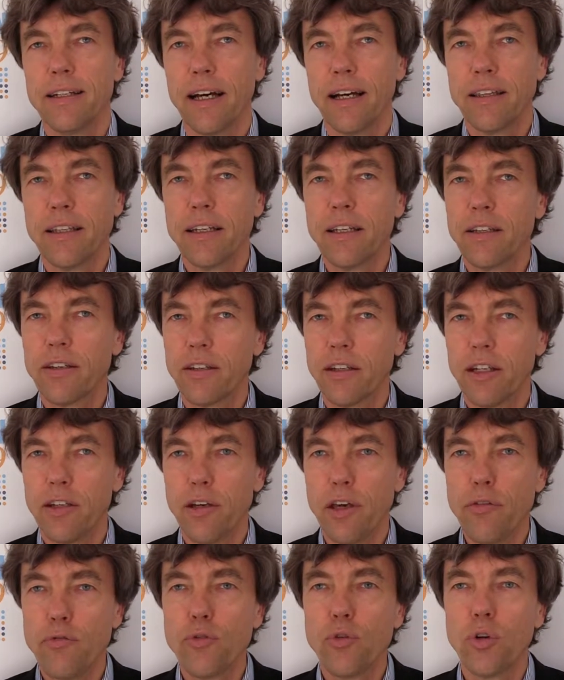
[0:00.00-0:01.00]
I think
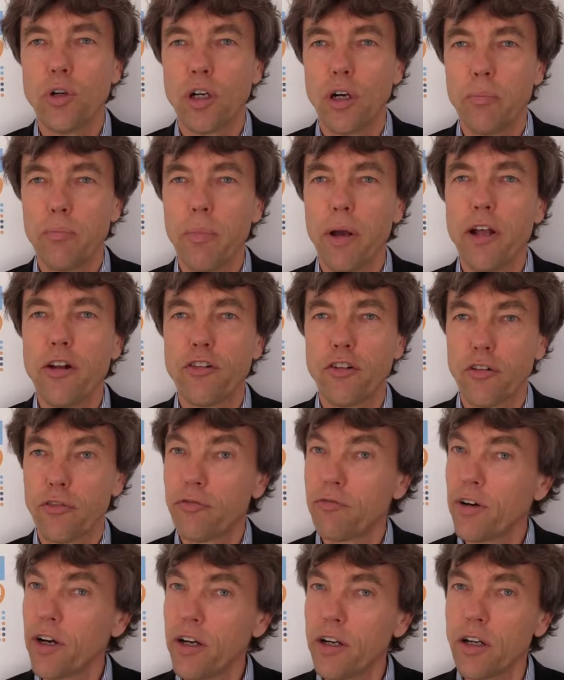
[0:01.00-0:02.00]
if you are a major
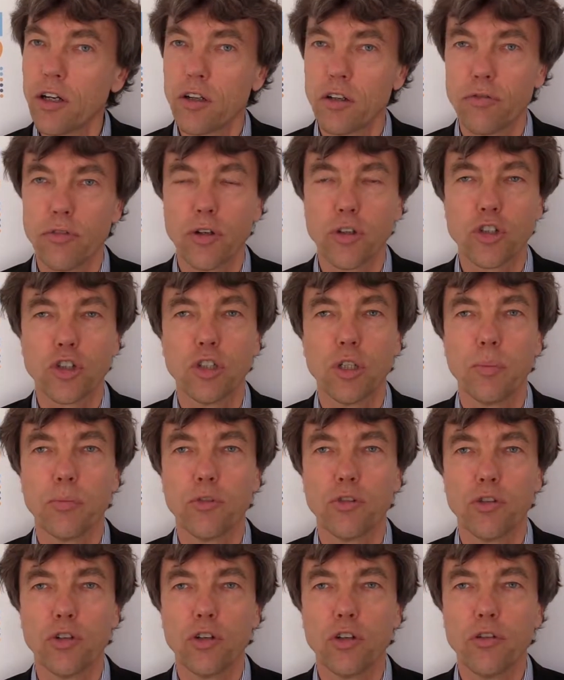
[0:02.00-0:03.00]
funder of ocean
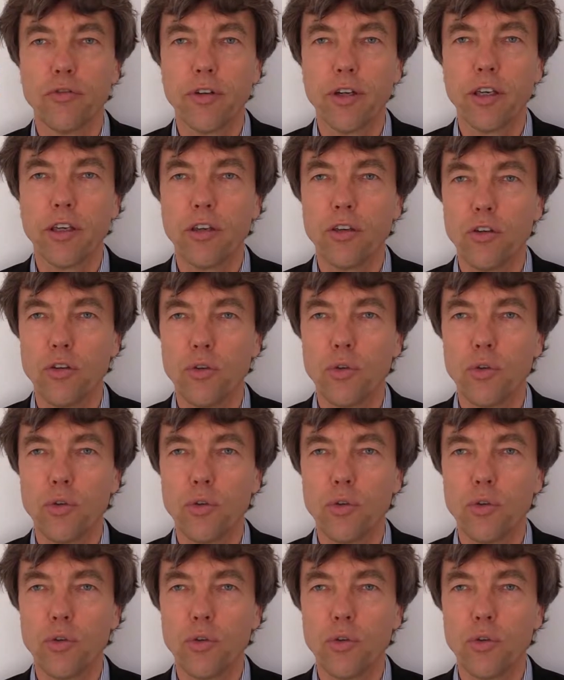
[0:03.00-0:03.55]
observing,